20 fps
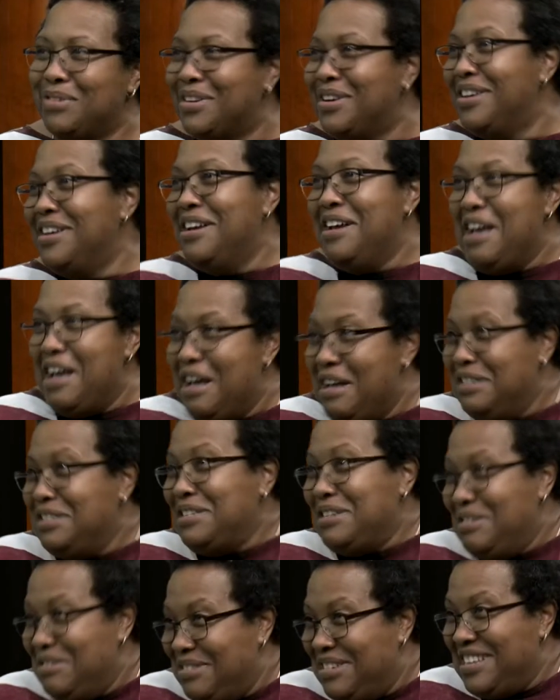going to
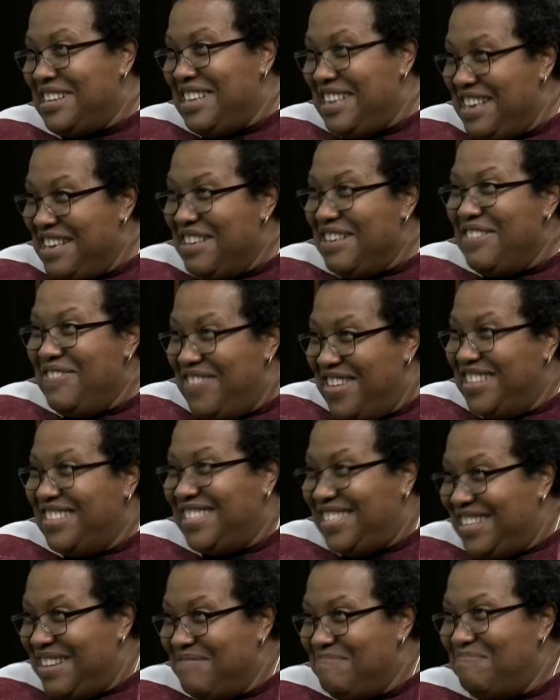ask y'all to give at
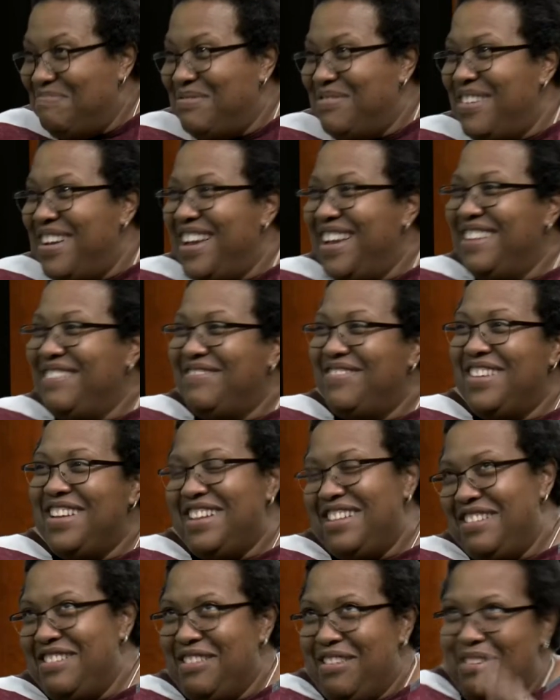some point
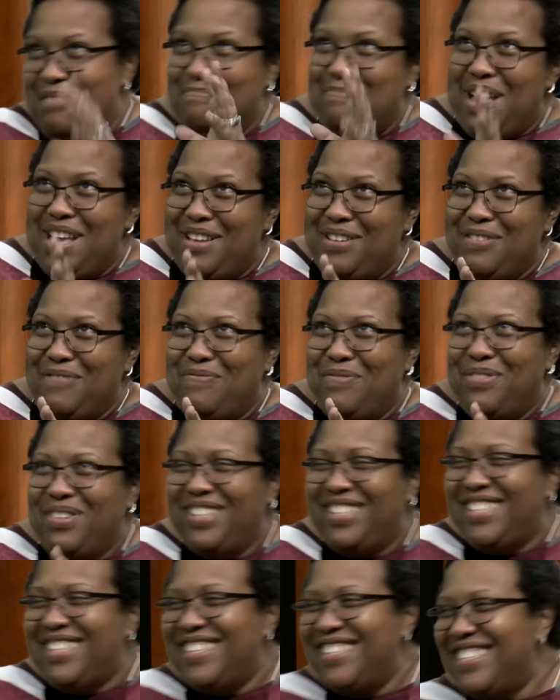when y'all make your
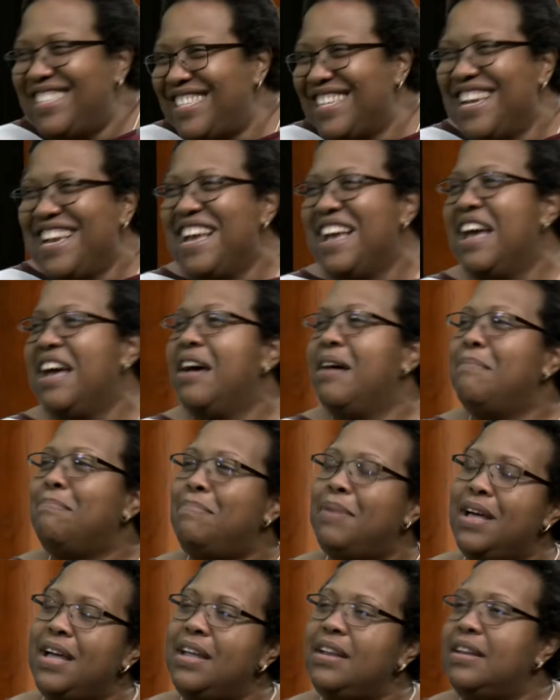fortunes,
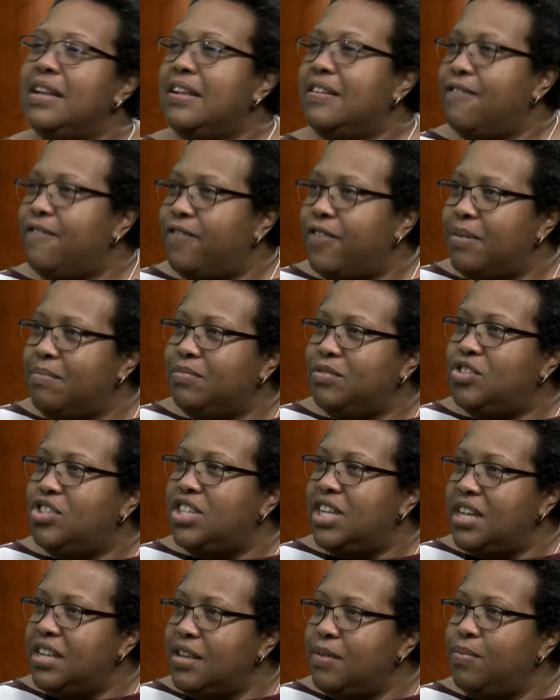but from
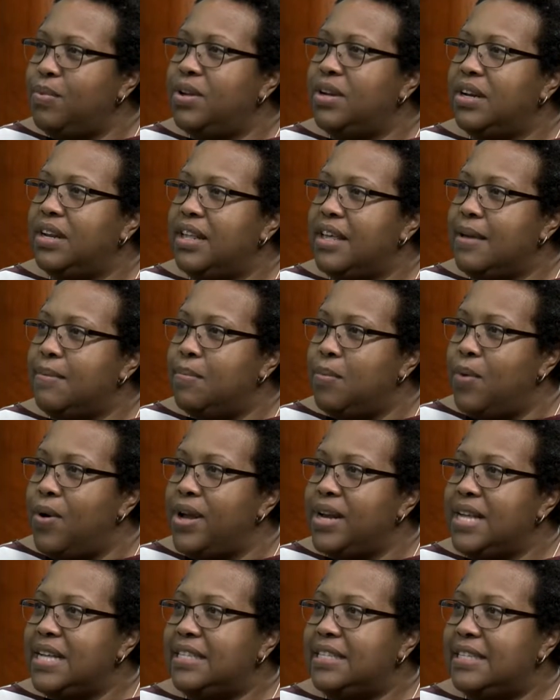genuinely
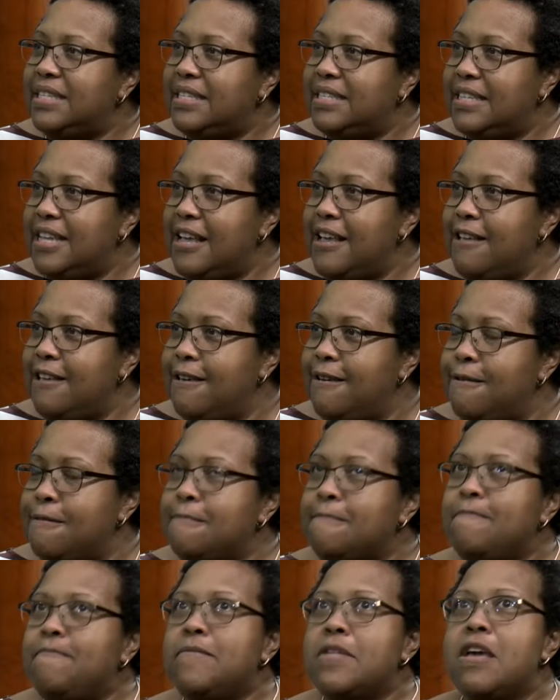wanting to see
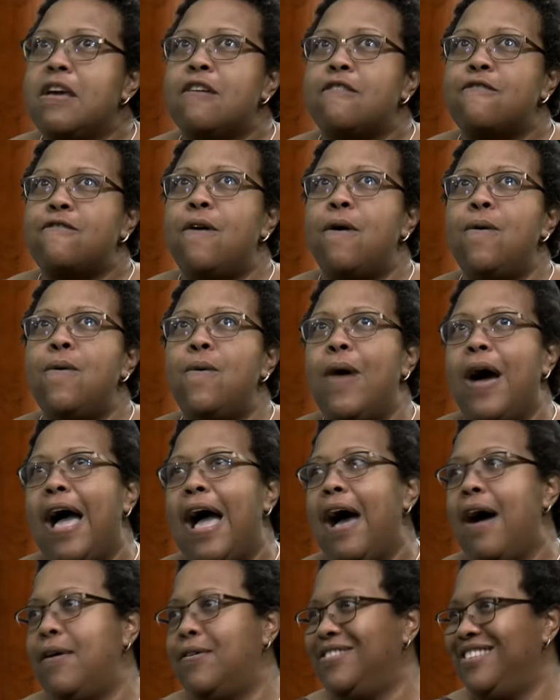you go
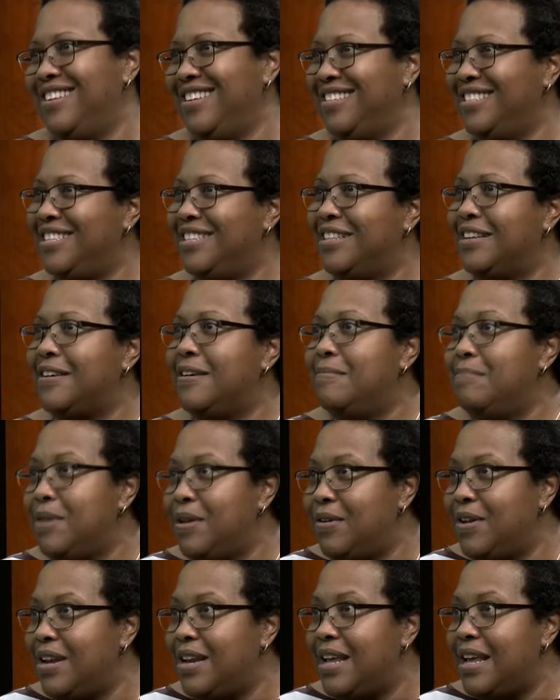out into the
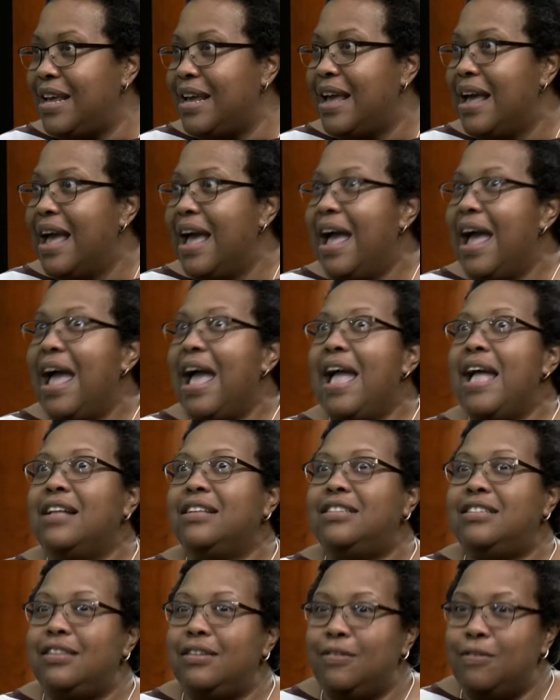community
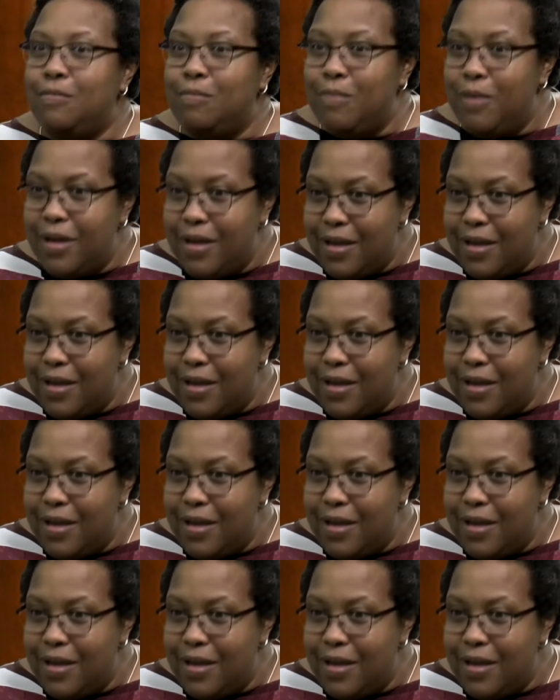and to